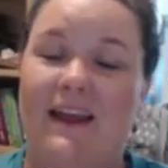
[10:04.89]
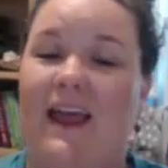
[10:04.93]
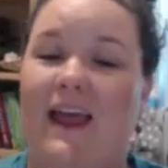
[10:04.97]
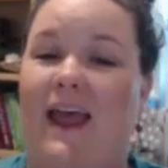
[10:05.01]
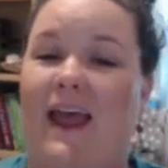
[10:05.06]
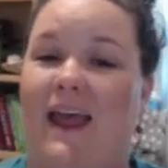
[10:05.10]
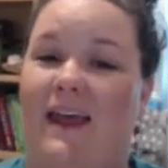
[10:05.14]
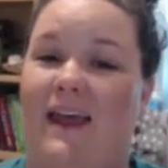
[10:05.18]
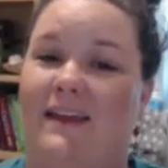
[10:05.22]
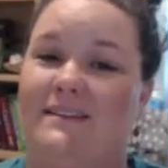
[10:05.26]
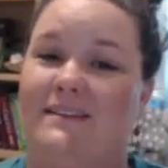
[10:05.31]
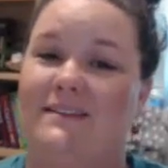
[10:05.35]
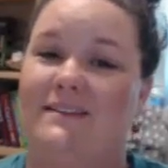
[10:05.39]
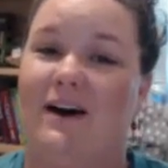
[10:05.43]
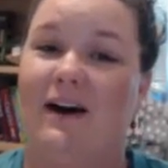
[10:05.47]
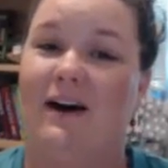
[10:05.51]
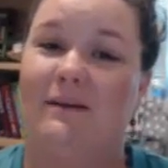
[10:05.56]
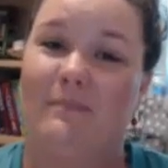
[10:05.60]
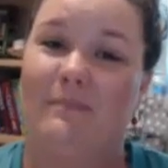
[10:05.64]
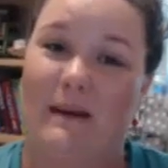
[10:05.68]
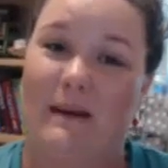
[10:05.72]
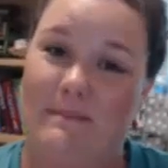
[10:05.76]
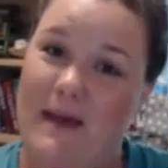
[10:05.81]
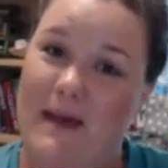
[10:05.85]
And
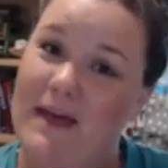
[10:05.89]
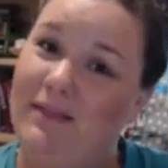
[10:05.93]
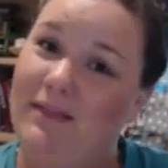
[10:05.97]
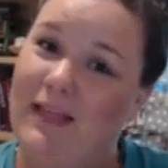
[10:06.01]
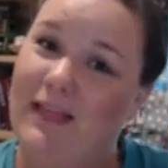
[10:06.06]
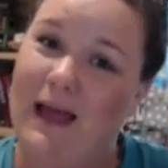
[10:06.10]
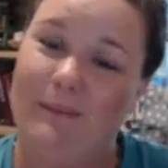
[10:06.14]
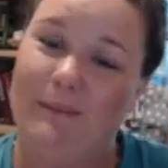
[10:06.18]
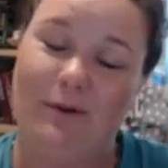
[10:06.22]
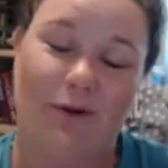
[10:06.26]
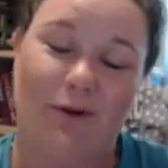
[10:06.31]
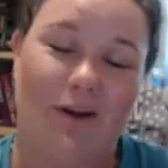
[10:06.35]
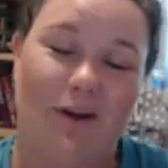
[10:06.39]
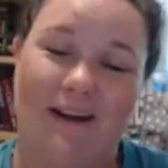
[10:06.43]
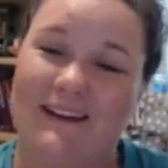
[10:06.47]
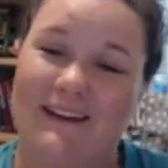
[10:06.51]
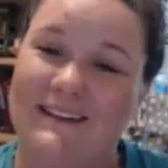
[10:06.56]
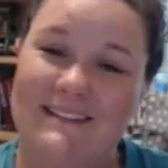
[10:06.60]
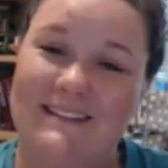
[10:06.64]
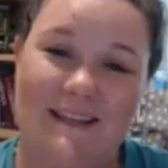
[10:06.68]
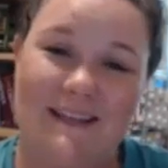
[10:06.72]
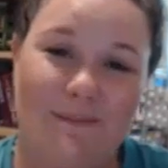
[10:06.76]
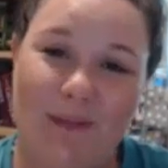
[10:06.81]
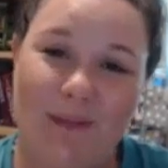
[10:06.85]
on my math lab, you're not going
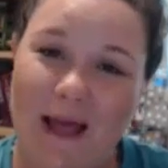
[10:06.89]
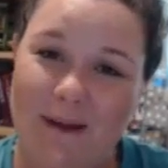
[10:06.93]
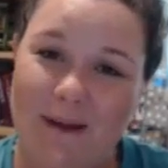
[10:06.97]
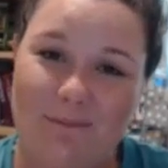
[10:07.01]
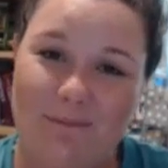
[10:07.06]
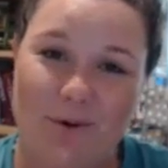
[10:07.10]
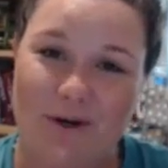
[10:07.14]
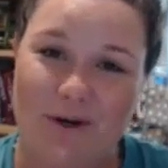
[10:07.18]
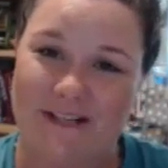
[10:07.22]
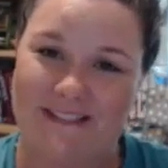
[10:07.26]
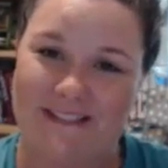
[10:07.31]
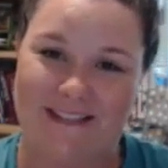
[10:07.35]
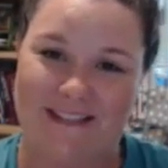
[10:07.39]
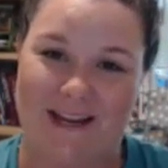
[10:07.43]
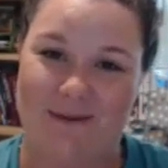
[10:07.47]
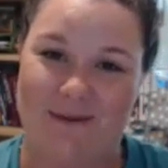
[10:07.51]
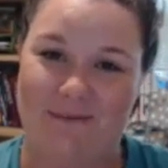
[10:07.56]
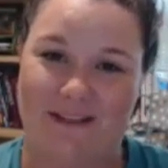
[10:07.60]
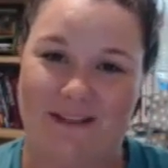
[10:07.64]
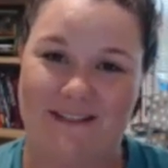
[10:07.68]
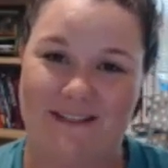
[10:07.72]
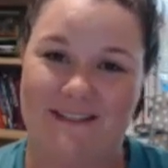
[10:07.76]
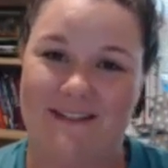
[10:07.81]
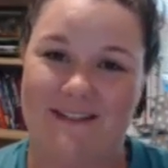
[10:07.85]
to see Blackboard
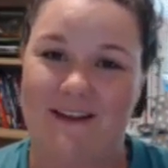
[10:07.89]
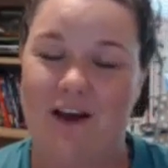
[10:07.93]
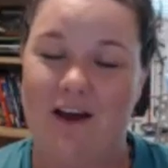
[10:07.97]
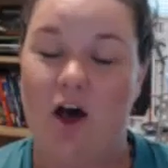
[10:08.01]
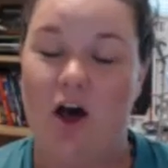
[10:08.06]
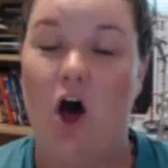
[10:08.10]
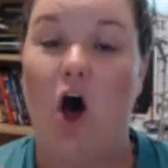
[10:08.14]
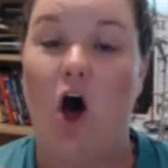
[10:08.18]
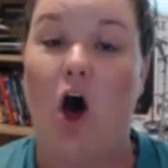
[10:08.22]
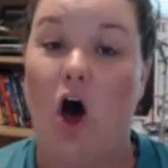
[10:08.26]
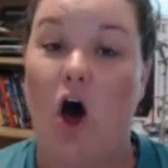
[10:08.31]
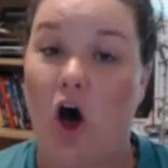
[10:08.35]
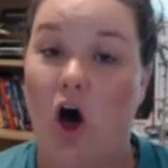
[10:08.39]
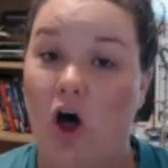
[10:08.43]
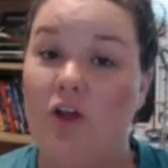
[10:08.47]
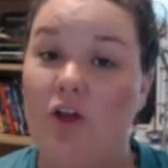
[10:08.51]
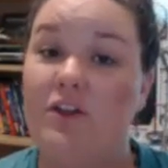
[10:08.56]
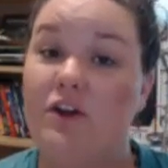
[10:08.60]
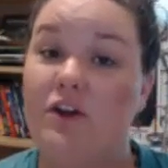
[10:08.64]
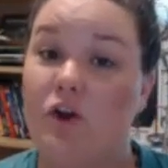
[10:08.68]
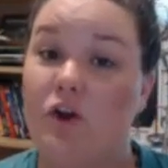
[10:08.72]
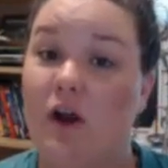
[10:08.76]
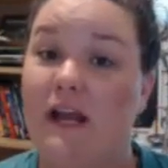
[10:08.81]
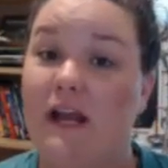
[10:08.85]
assignments. All
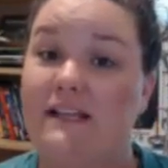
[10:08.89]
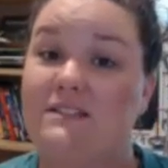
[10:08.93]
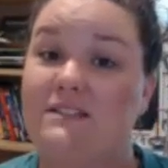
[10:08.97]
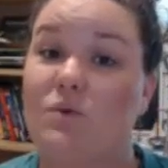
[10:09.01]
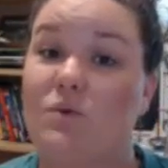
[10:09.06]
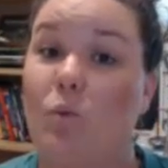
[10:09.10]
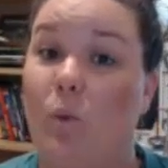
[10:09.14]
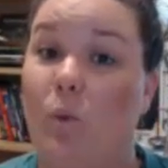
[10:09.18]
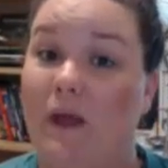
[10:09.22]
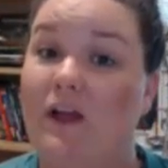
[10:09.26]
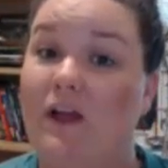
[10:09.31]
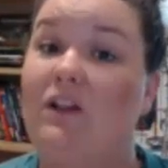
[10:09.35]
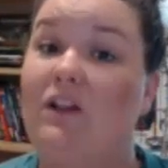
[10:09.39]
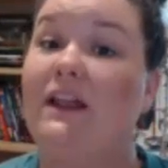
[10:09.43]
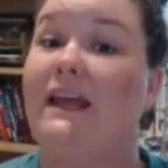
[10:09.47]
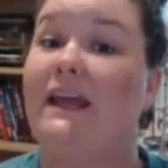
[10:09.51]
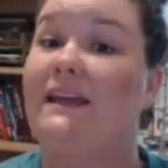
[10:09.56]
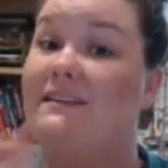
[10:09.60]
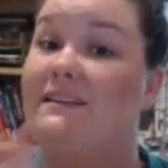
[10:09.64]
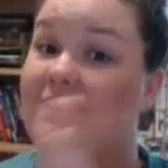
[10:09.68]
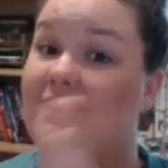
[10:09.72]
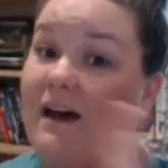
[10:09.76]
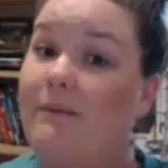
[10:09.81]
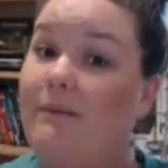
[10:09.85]
the grades will
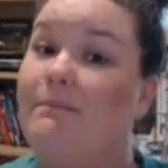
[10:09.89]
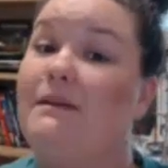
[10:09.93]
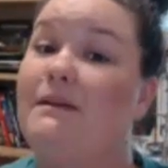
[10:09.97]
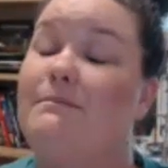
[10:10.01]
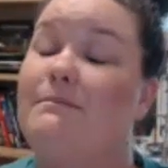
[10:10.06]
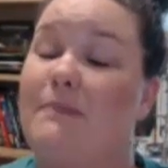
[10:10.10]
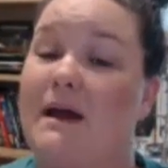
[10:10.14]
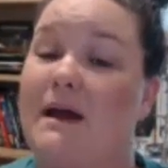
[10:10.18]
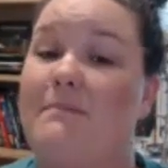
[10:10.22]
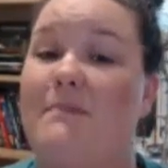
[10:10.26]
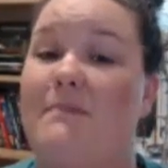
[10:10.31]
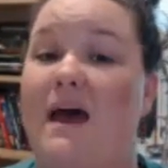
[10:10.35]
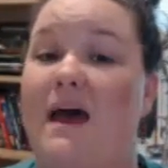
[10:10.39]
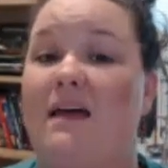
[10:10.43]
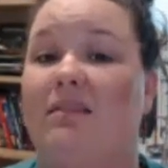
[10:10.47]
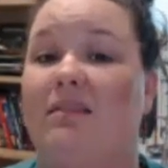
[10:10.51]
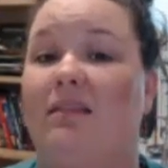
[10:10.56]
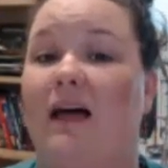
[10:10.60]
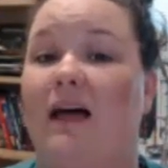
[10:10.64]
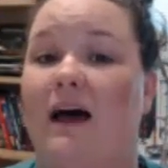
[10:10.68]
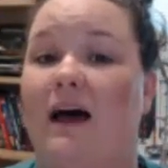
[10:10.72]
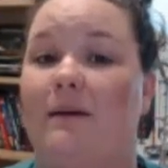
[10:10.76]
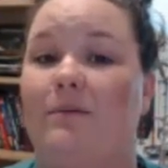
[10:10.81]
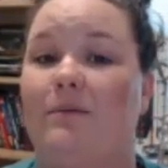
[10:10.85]
end up in my math
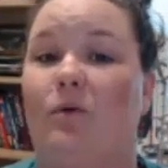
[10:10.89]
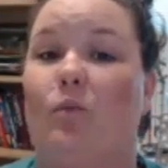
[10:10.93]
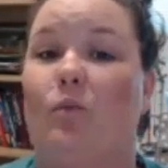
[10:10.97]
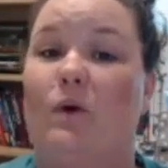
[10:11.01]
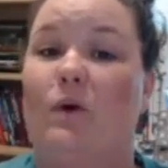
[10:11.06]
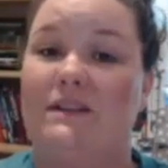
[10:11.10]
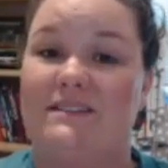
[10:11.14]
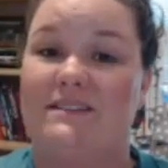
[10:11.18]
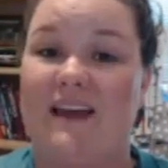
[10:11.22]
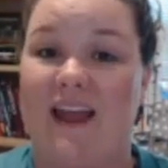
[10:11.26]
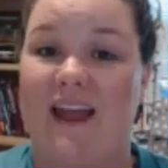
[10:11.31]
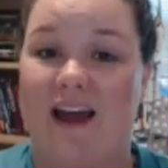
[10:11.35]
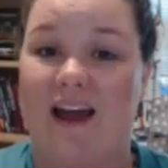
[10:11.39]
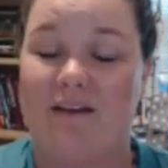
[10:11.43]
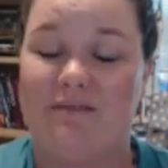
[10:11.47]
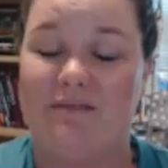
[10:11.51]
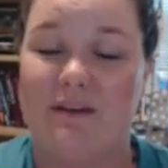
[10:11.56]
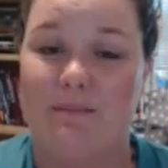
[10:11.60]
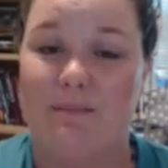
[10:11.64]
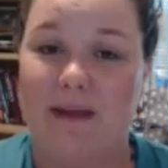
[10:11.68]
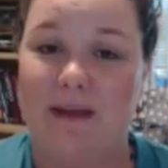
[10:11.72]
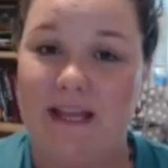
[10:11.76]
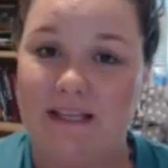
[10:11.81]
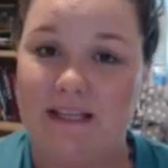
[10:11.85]
lab once I have
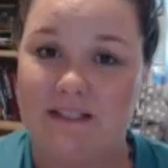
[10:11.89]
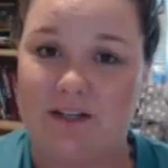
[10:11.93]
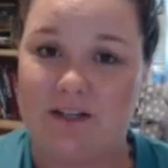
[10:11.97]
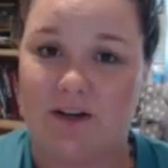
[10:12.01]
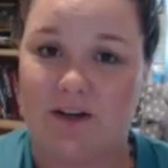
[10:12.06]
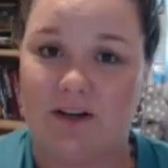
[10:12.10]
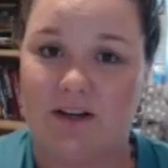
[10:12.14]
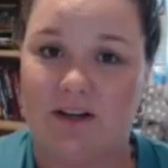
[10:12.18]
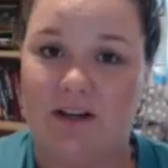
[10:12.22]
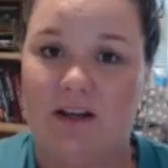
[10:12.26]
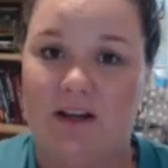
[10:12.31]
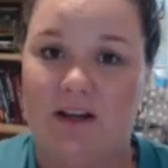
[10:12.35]
them entered.